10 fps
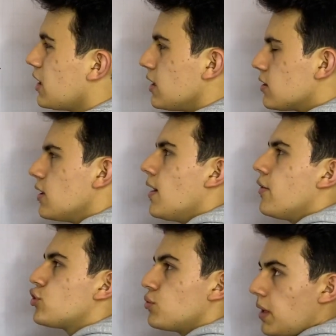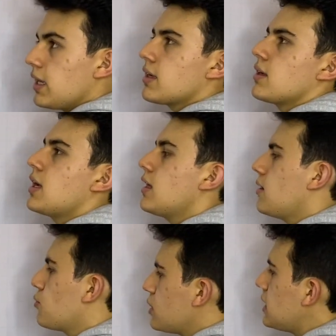need to make
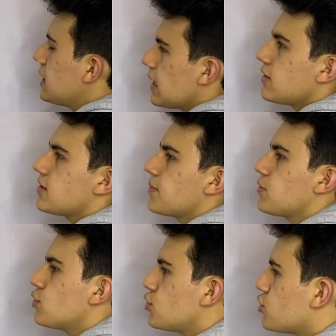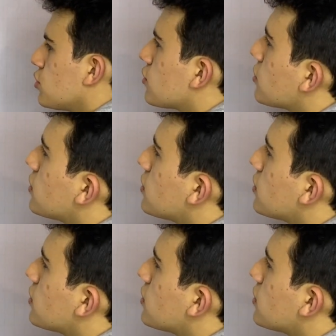a really nice substitution. So